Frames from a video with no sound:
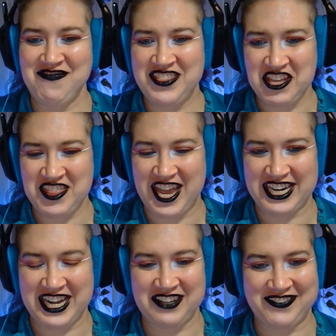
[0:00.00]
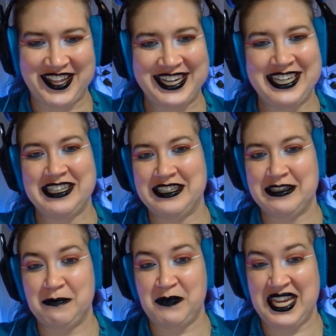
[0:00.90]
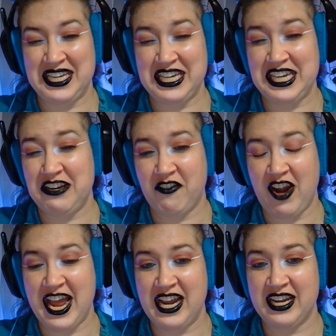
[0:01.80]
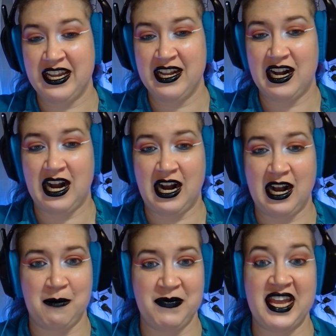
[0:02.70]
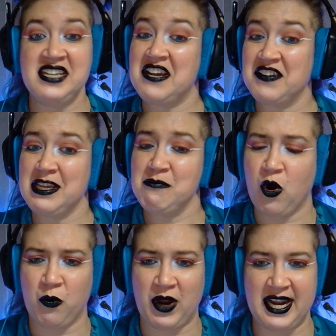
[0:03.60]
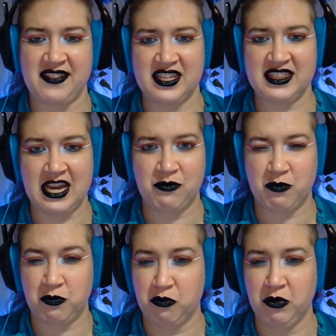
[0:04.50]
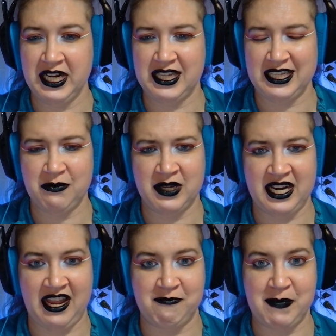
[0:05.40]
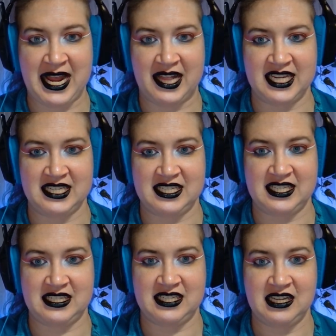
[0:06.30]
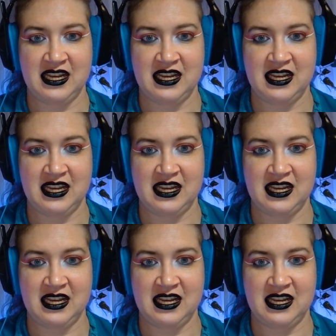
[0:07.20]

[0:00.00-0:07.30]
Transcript: than that kind of light pinky red. And definitely more white. I think that really would have balanced